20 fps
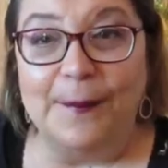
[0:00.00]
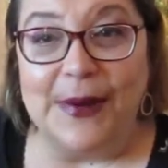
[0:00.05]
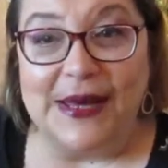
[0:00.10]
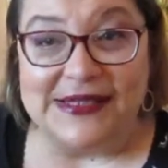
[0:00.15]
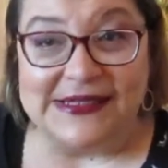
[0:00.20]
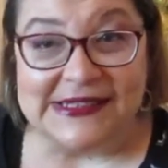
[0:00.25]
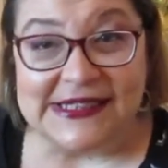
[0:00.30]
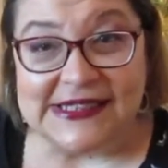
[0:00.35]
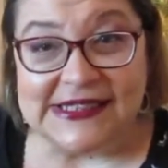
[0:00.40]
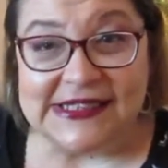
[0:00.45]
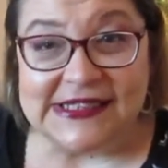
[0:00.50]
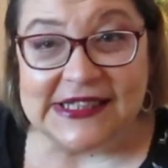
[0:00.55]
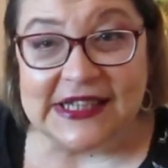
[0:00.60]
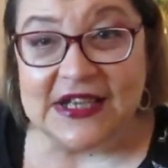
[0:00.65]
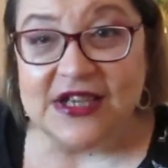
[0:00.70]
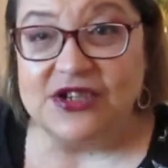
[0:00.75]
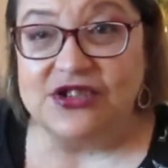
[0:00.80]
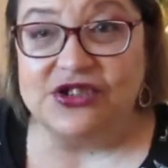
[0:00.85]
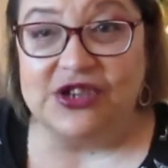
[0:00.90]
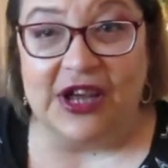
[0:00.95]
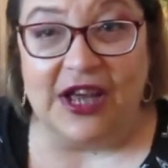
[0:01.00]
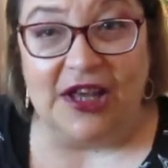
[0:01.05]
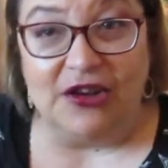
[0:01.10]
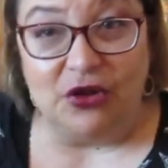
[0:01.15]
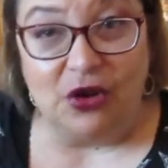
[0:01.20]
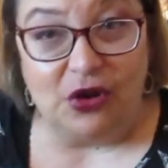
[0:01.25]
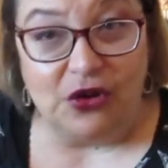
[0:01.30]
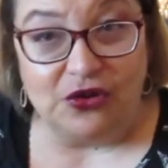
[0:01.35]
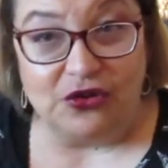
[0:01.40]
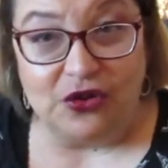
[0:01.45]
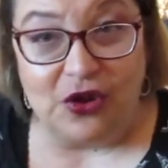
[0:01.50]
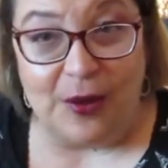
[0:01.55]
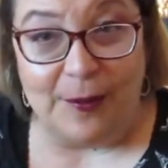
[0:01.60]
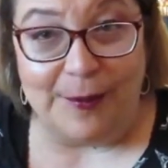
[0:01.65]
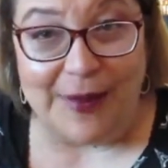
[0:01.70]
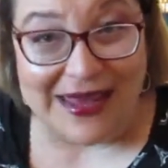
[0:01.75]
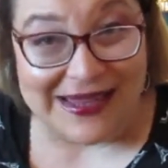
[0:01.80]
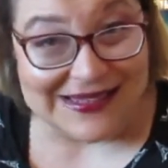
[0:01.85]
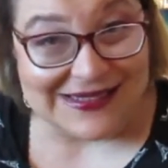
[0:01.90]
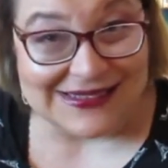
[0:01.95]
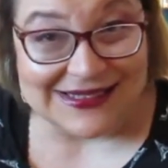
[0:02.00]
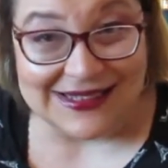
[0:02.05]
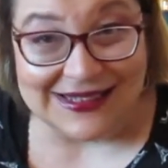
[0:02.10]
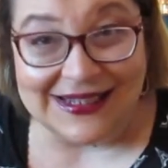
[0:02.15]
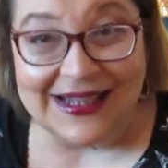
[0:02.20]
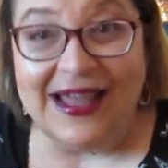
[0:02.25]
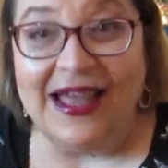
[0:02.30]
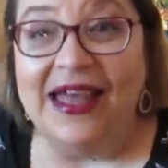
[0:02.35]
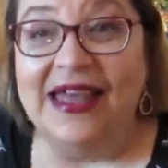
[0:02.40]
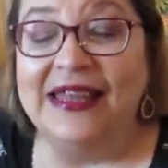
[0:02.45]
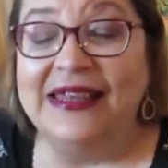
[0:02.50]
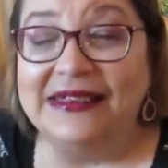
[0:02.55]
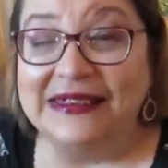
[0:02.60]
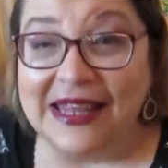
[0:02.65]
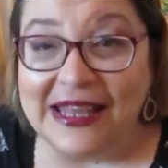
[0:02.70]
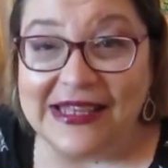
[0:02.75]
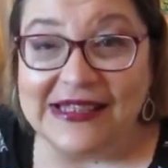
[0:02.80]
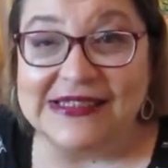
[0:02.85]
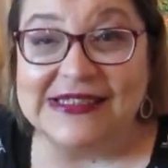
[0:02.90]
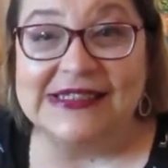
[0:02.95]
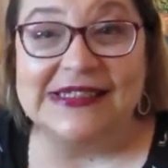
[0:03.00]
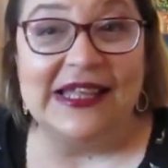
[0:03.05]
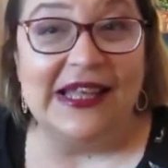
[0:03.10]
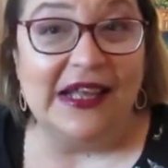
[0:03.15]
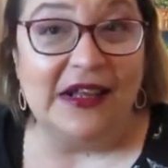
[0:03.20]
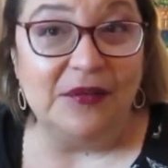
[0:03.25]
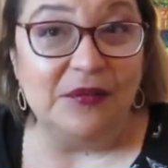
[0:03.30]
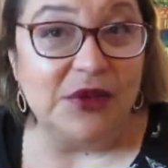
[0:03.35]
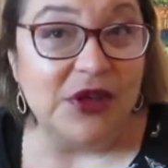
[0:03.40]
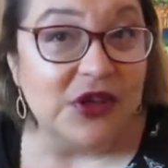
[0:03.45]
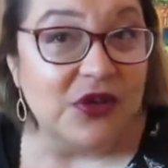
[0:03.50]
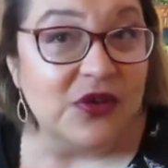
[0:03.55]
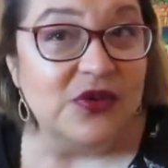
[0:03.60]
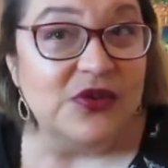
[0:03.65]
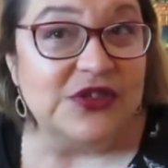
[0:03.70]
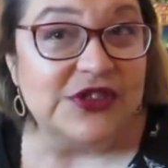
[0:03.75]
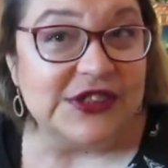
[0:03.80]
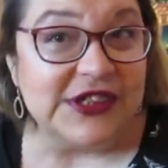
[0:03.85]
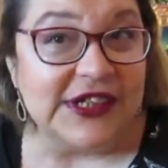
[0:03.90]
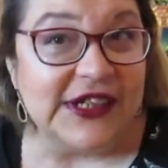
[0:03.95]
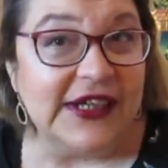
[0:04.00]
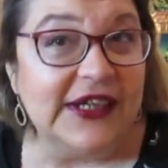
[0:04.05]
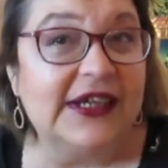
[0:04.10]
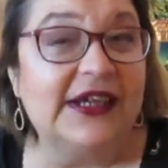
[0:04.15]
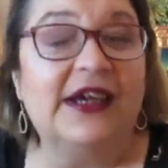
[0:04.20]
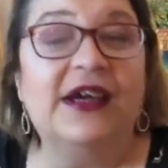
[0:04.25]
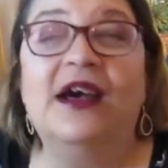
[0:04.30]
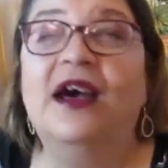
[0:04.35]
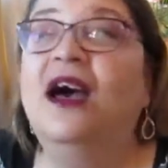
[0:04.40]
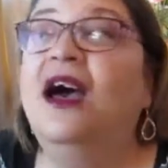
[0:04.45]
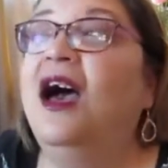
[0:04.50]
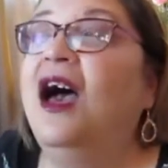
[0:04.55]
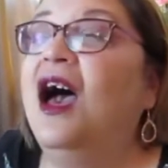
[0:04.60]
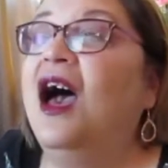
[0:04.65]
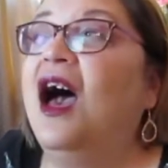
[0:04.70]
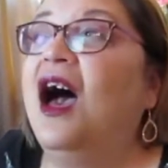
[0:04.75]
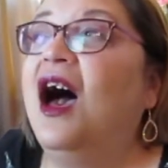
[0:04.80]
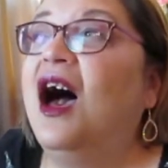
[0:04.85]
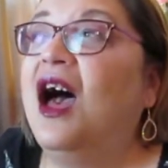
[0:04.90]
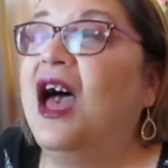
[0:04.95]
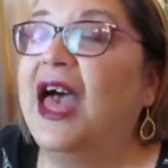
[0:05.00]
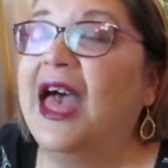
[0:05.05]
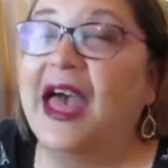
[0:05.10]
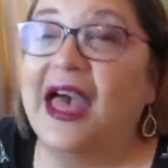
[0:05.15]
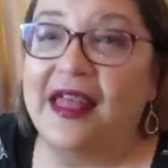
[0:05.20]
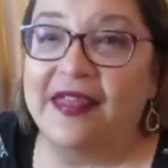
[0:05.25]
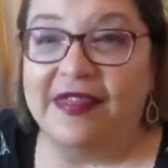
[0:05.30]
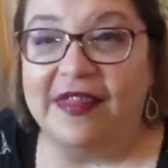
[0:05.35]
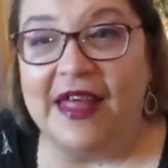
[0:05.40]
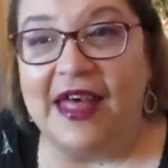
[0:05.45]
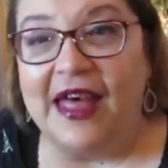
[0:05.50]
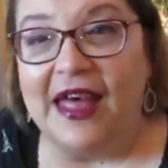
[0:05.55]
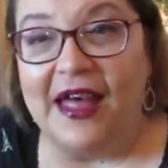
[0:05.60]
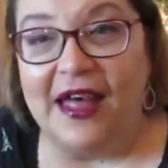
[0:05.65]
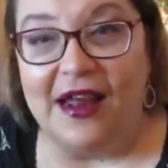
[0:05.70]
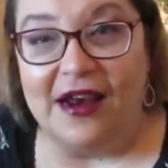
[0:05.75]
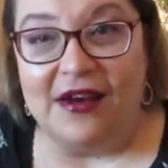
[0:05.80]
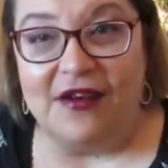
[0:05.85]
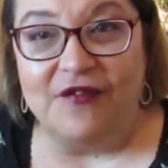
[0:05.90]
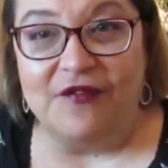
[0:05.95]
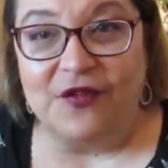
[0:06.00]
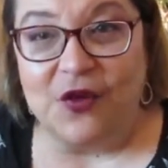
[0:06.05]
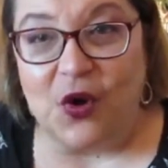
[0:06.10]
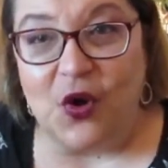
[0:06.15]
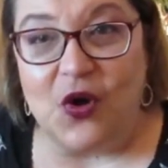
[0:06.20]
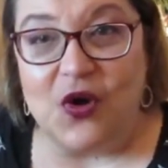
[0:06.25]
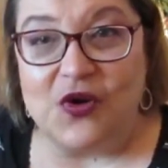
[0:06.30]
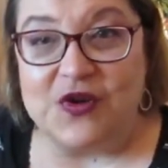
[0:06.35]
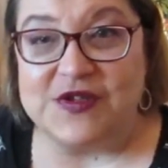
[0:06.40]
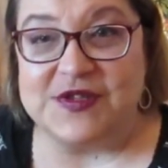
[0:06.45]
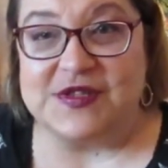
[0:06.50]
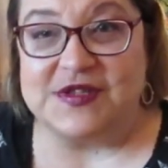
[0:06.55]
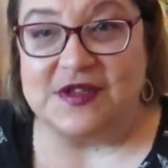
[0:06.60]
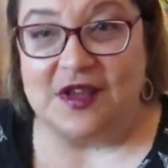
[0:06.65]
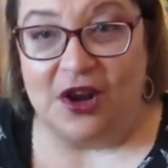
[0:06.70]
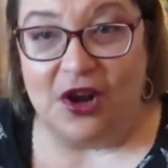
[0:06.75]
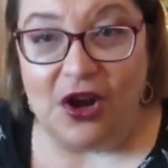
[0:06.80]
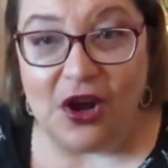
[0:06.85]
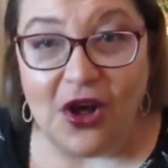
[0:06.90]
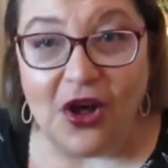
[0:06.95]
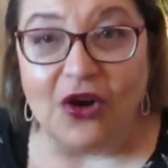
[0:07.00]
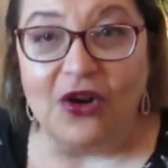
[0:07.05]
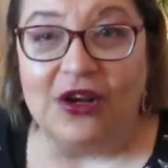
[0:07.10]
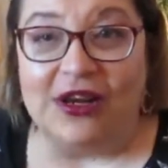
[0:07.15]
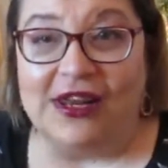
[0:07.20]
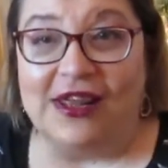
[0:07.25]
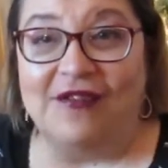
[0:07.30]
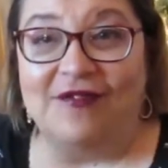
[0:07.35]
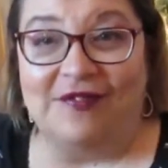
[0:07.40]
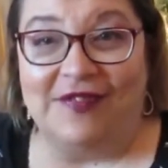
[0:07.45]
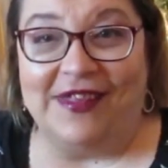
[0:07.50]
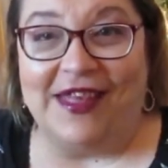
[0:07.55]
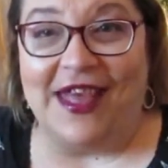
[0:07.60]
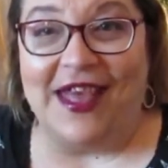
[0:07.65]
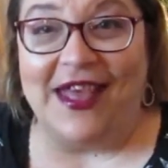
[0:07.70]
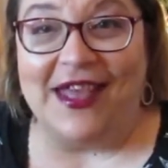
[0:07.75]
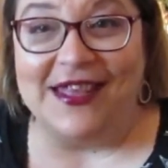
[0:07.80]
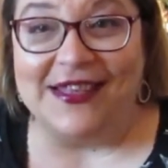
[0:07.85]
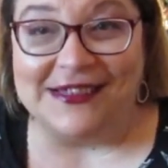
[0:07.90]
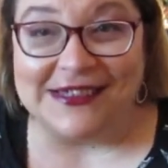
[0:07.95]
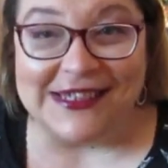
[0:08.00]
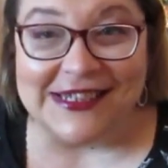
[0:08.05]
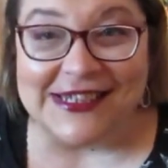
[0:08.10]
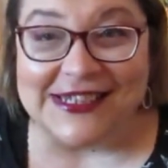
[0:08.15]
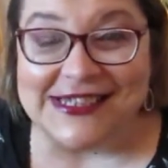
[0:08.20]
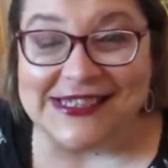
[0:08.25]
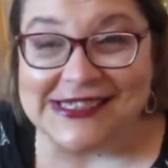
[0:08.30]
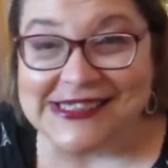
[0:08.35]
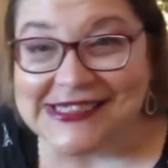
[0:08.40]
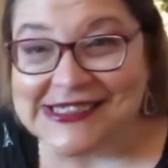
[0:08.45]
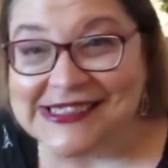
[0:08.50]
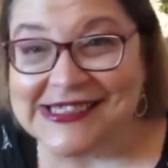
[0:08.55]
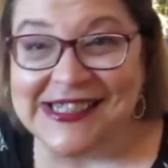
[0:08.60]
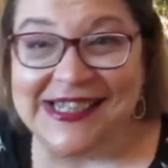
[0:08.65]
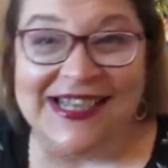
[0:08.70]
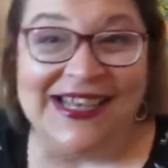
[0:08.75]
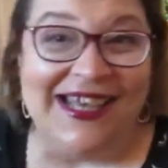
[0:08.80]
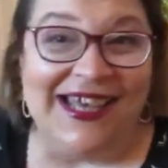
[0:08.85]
my sister. She had also amazing taste in music. And then of course, long live the 80s,